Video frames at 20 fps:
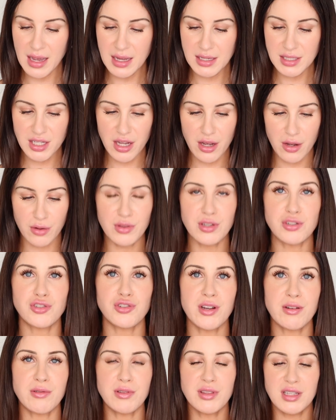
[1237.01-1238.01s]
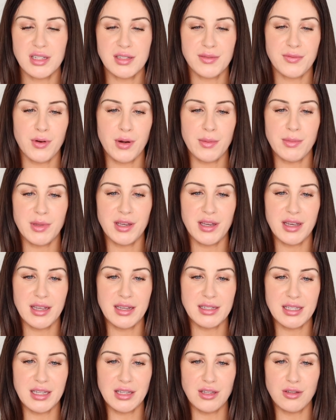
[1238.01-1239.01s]
So the trick with this formula
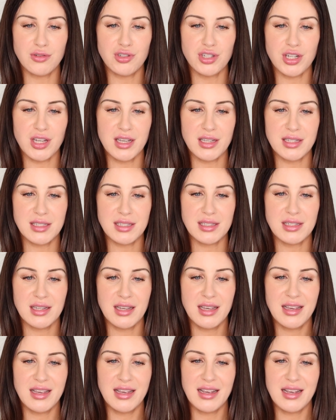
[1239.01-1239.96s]
is that you just,